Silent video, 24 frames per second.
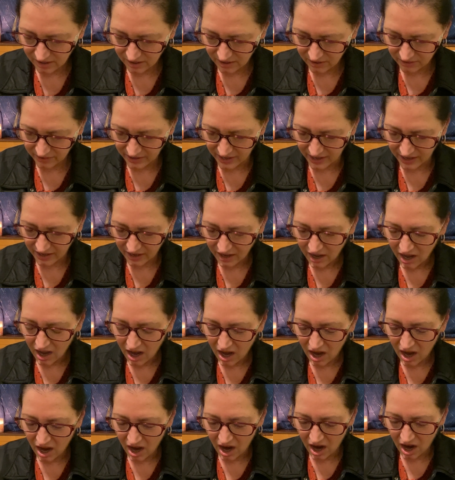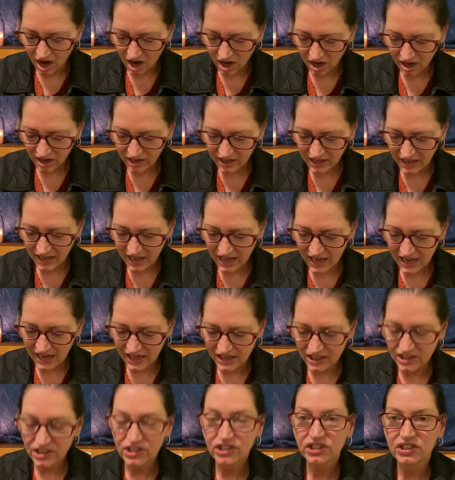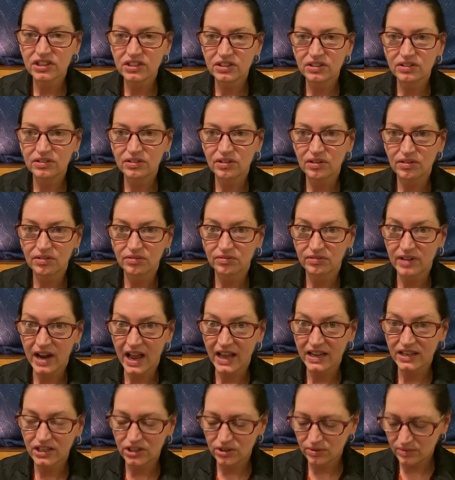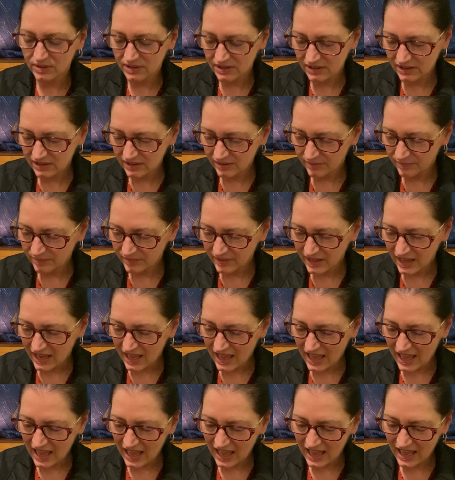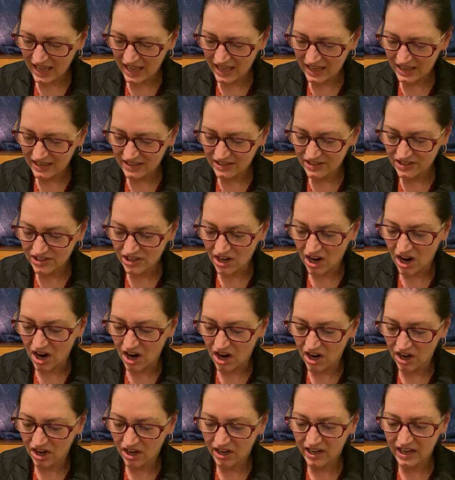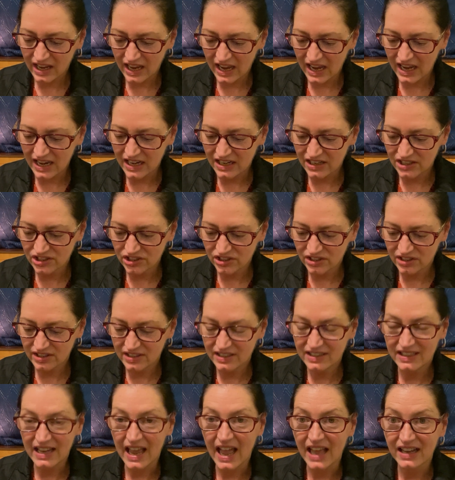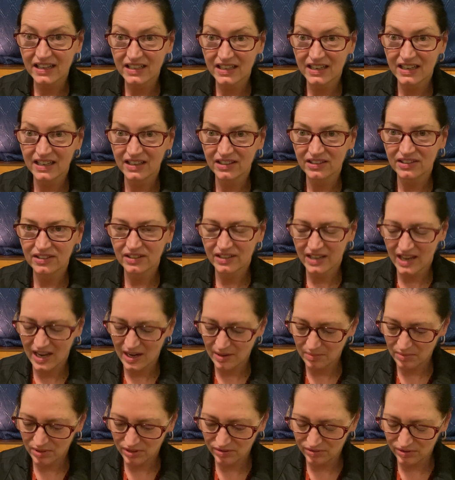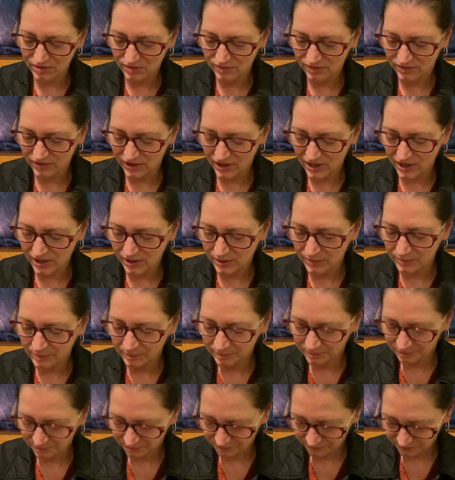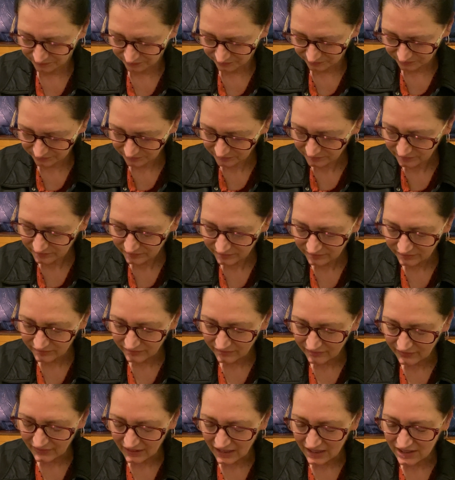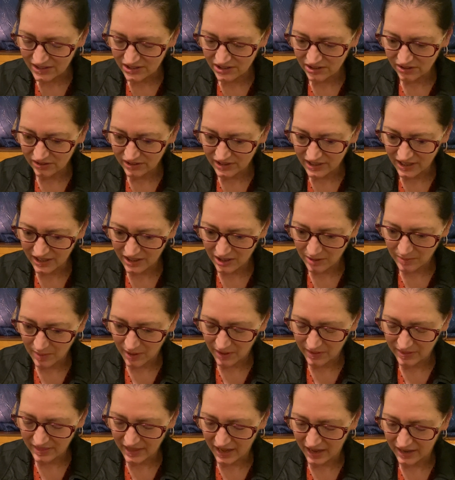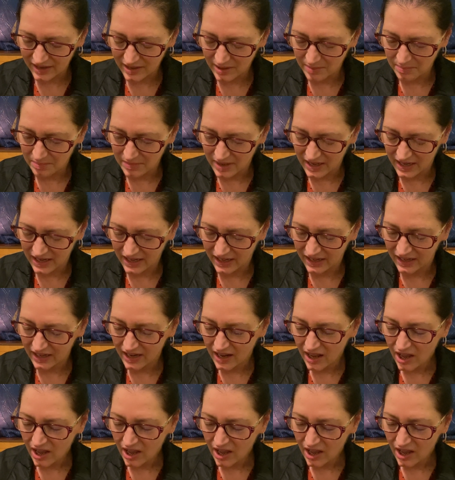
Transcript: Okay, Archangel Raguel and Archangel Zadkiel came through for you. So I'll tell you about that in a minute.